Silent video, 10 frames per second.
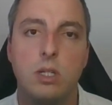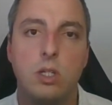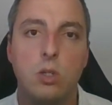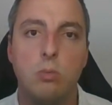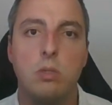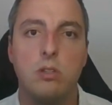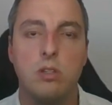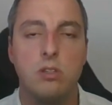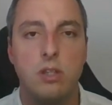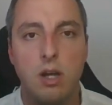humans
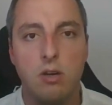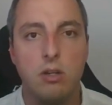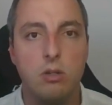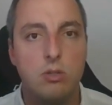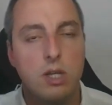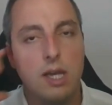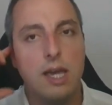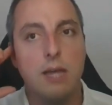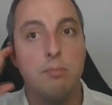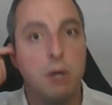and scenarios
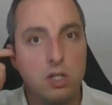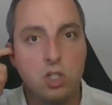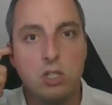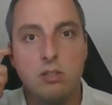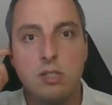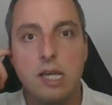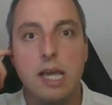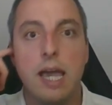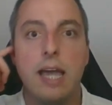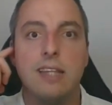and budgets
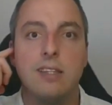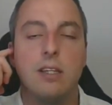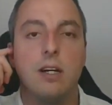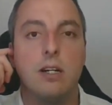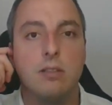and